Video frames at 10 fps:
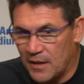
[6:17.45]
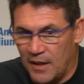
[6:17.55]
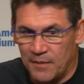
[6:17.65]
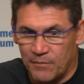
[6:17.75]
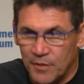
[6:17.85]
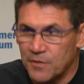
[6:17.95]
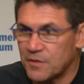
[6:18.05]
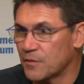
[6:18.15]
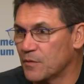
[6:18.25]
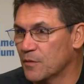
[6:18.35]
and Bruce
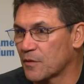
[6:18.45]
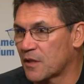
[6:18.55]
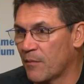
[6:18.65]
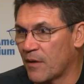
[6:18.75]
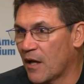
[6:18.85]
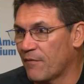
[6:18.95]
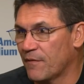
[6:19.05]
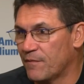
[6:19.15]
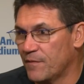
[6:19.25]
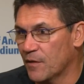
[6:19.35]
who, who are coming off
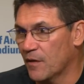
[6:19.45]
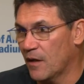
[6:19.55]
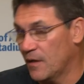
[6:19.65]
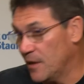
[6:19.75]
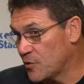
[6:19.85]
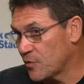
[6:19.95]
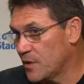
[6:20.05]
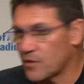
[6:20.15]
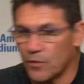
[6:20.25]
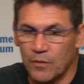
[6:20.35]
of you know
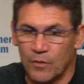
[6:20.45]
injuries or,